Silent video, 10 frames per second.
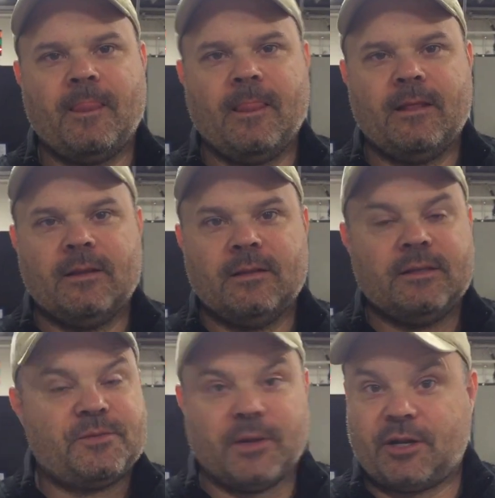
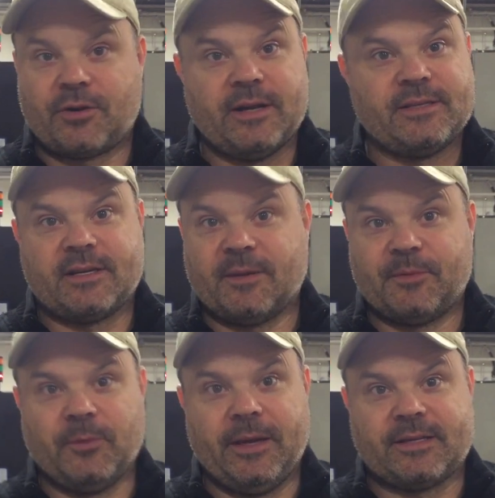It's been a crazy
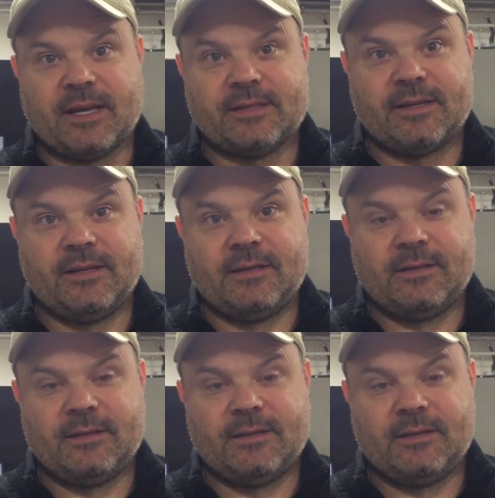couple of weeks, hasn't it?